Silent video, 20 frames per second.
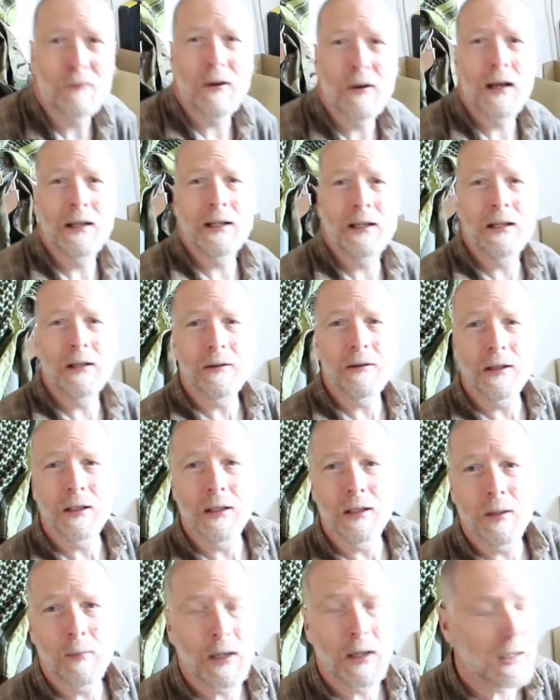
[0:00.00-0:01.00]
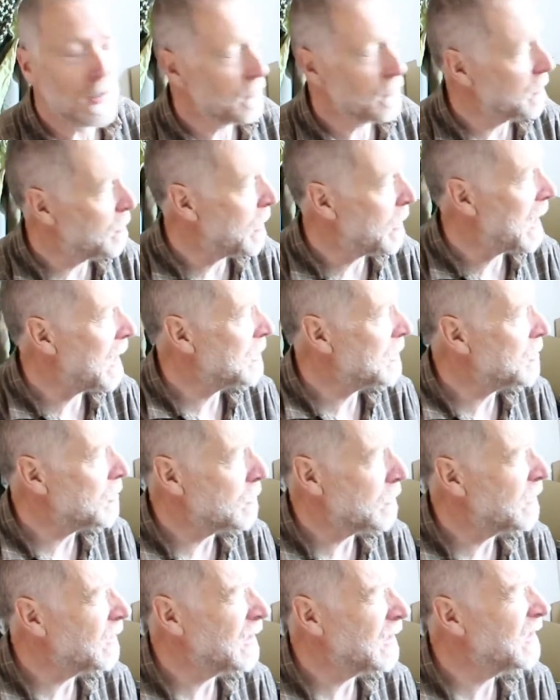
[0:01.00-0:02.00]
find anything and you might have to buy
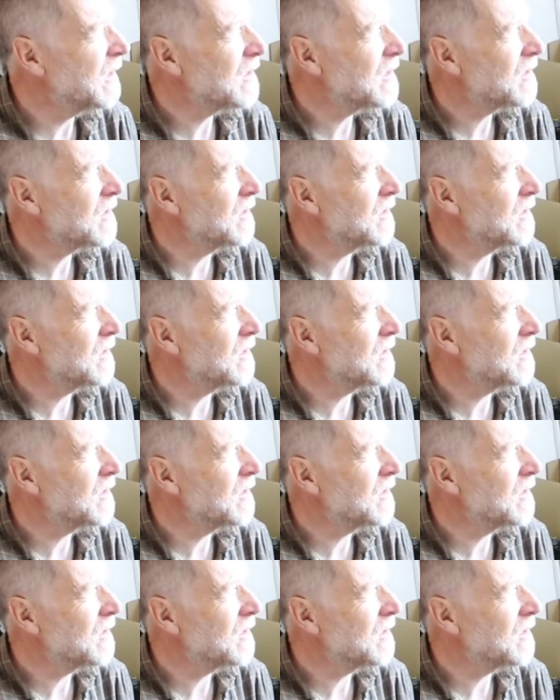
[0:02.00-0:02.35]
something and it,